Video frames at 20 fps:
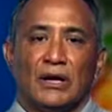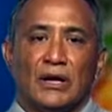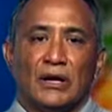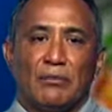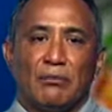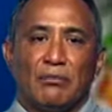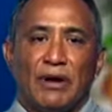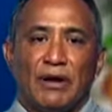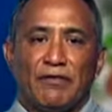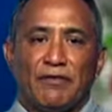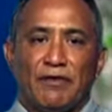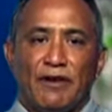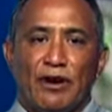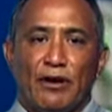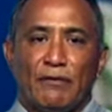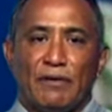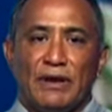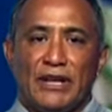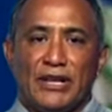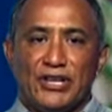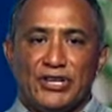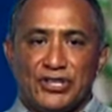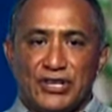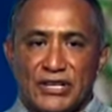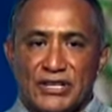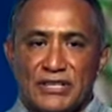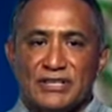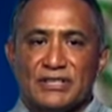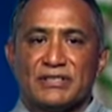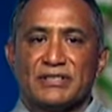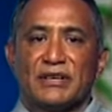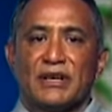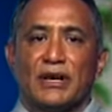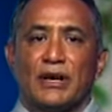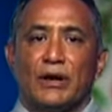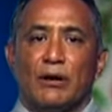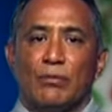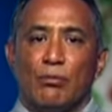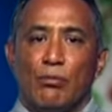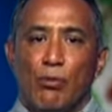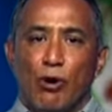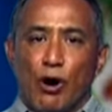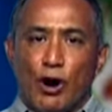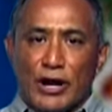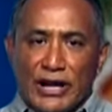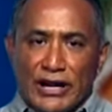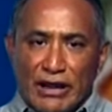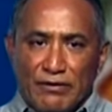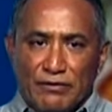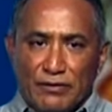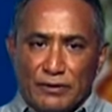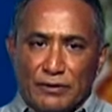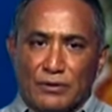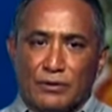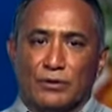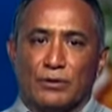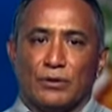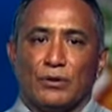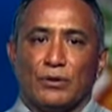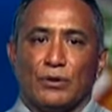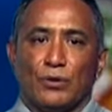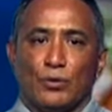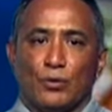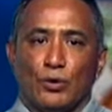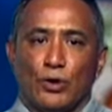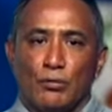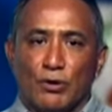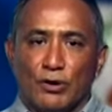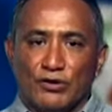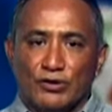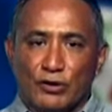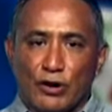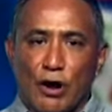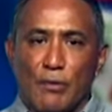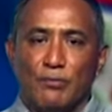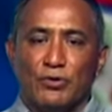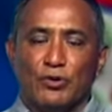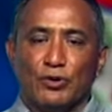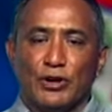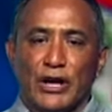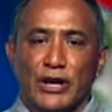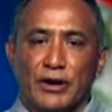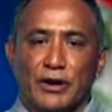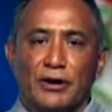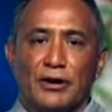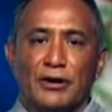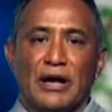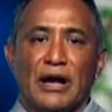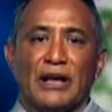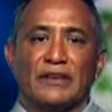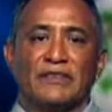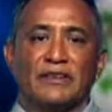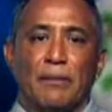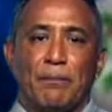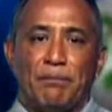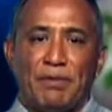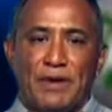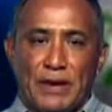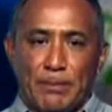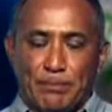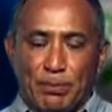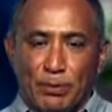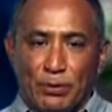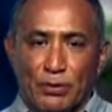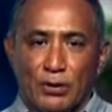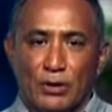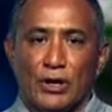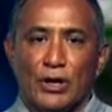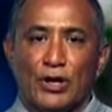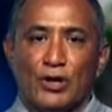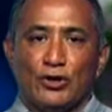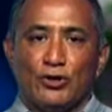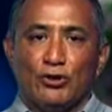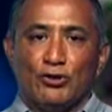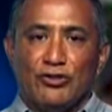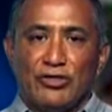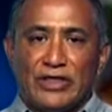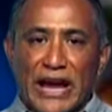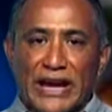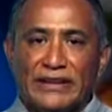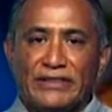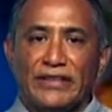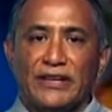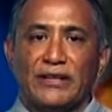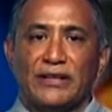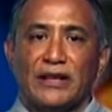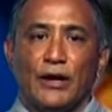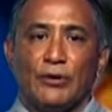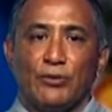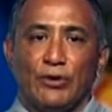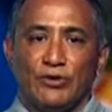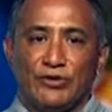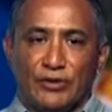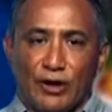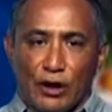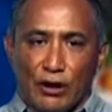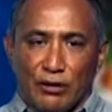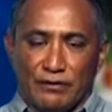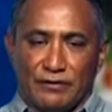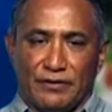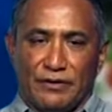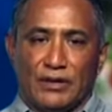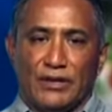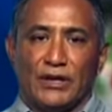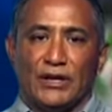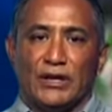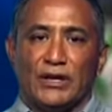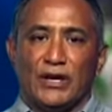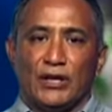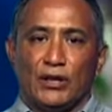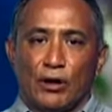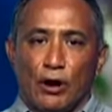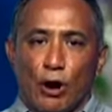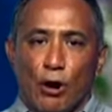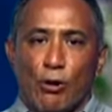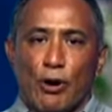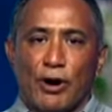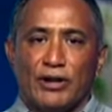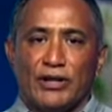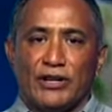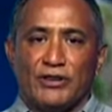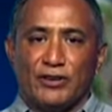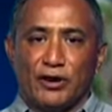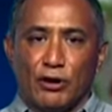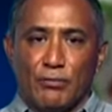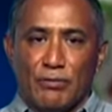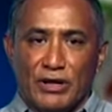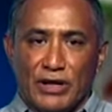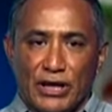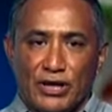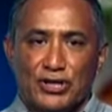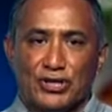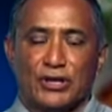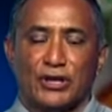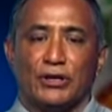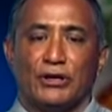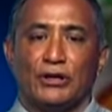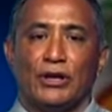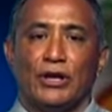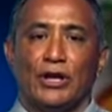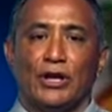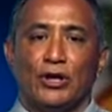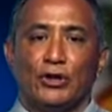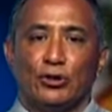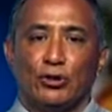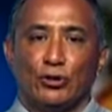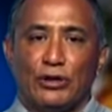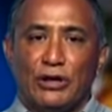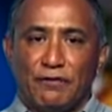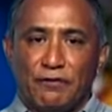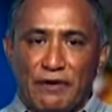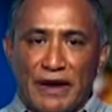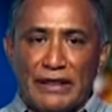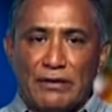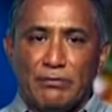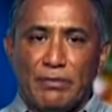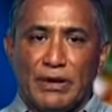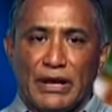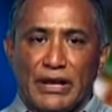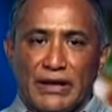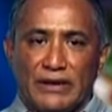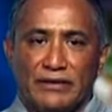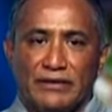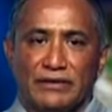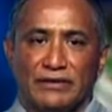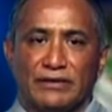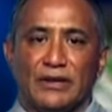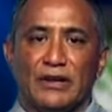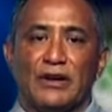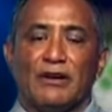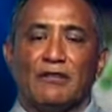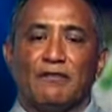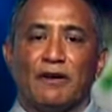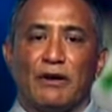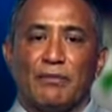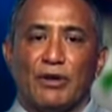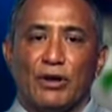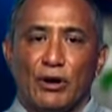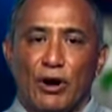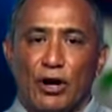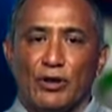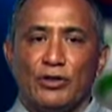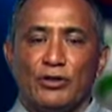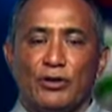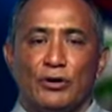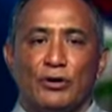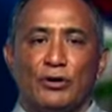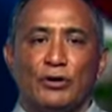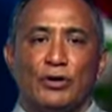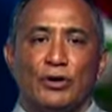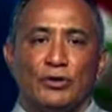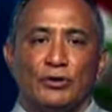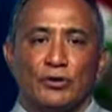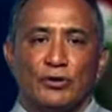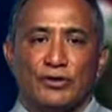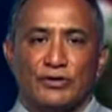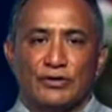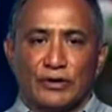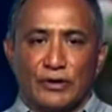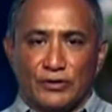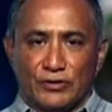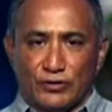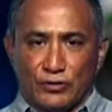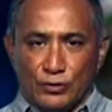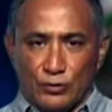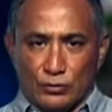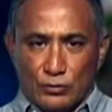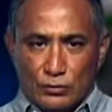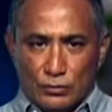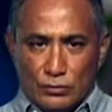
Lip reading: My fellow Belizeans, more than ever, we must come together as a people united and resolved in our determination to defend Belize from the Hondo to the Sarstún.